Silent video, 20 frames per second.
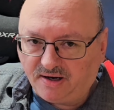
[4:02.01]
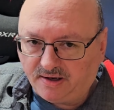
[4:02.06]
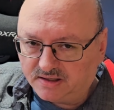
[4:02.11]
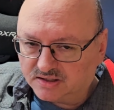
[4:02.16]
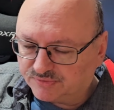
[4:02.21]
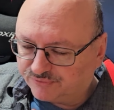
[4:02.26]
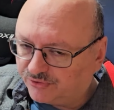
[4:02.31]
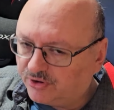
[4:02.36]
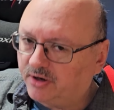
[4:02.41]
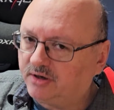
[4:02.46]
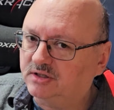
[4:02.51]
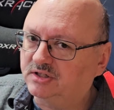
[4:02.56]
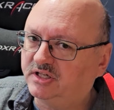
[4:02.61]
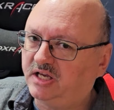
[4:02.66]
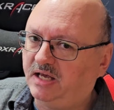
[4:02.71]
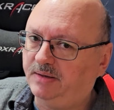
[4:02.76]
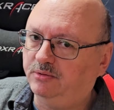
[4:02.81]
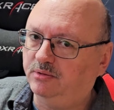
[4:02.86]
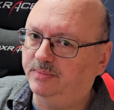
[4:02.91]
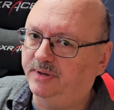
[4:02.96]
as far as
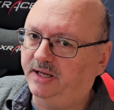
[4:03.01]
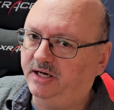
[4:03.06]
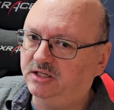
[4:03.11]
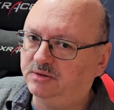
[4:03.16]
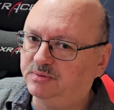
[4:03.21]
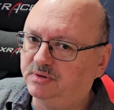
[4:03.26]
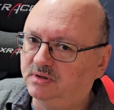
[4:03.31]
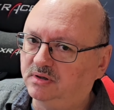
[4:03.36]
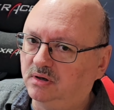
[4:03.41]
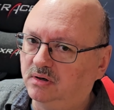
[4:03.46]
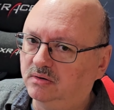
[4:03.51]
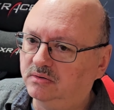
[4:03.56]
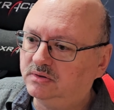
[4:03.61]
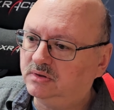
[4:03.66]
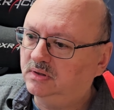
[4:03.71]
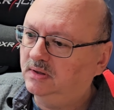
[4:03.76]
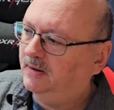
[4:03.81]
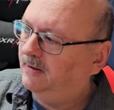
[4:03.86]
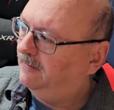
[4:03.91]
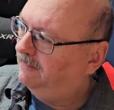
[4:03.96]
cable management goes,
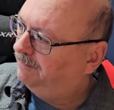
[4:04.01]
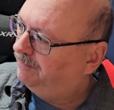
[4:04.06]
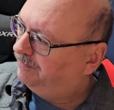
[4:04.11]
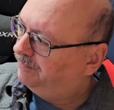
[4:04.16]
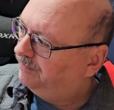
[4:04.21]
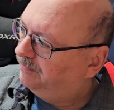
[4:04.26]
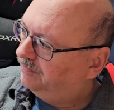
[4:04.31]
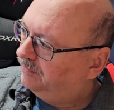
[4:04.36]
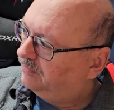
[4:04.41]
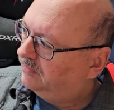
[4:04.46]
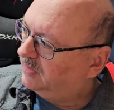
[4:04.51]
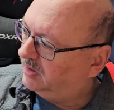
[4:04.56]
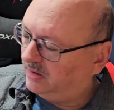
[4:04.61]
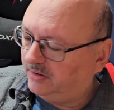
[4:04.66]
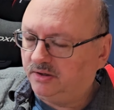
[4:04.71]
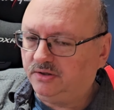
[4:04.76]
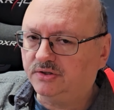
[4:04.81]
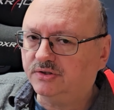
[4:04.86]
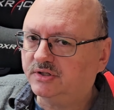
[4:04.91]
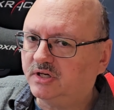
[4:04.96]

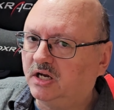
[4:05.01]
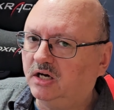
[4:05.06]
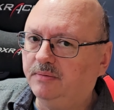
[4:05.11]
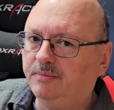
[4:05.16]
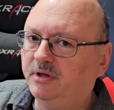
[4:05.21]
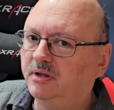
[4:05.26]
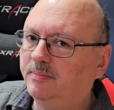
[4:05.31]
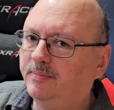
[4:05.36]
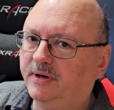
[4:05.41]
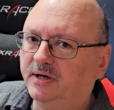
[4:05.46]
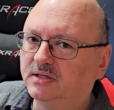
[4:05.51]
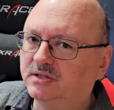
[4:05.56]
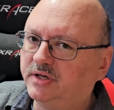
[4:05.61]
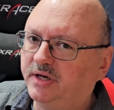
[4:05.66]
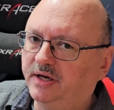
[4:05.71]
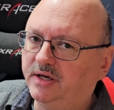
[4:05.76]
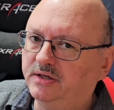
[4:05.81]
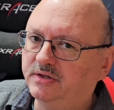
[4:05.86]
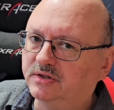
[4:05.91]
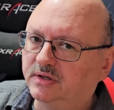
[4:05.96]
this is going to be the best
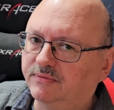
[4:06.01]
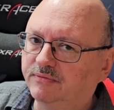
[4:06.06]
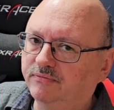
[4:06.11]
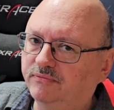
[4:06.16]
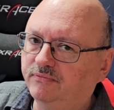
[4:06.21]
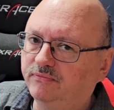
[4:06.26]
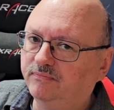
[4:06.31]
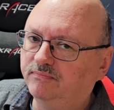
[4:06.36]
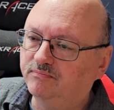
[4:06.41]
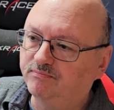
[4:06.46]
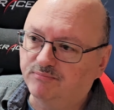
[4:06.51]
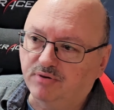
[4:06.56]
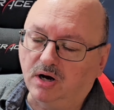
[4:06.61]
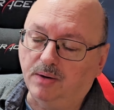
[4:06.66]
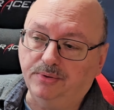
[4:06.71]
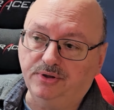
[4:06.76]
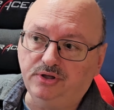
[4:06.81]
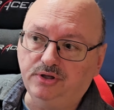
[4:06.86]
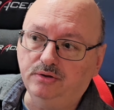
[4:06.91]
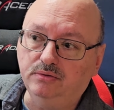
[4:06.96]
case I've
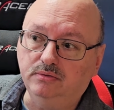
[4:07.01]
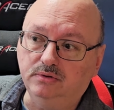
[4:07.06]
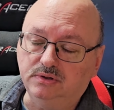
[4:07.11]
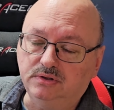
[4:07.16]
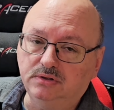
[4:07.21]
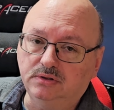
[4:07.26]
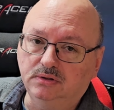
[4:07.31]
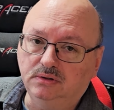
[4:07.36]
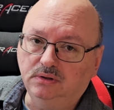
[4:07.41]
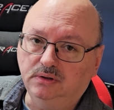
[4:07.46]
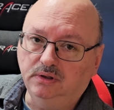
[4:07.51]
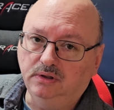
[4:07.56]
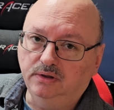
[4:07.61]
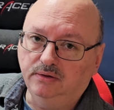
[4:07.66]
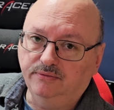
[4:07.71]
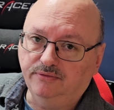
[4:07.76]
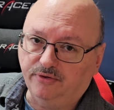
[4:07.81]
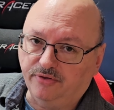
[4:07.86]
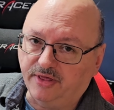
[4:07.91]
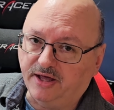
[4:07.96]
probably used
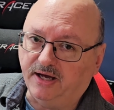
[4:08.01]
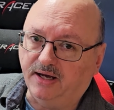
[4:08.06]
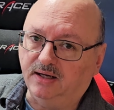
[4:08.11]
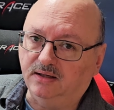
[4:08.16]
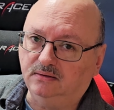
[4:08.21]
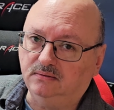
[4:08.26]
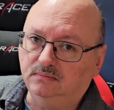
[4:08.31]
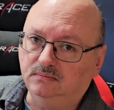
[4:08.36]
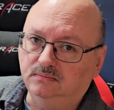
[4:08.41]
for that.